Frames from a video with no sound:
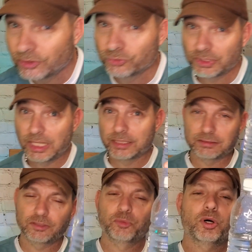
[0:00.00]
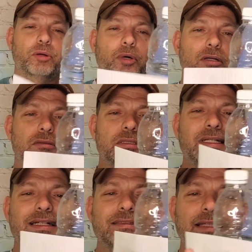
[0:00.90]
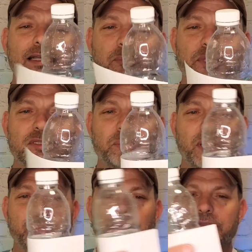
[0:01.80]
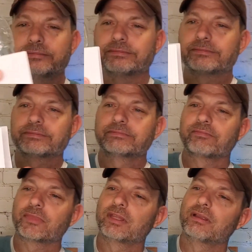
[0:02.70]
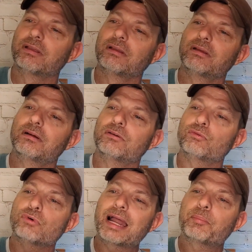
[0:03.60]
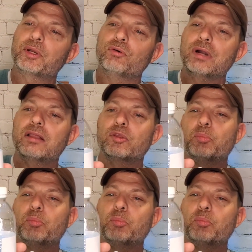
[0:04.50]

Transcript: those lines on the water bottle, take a piece of paper, wrap it around the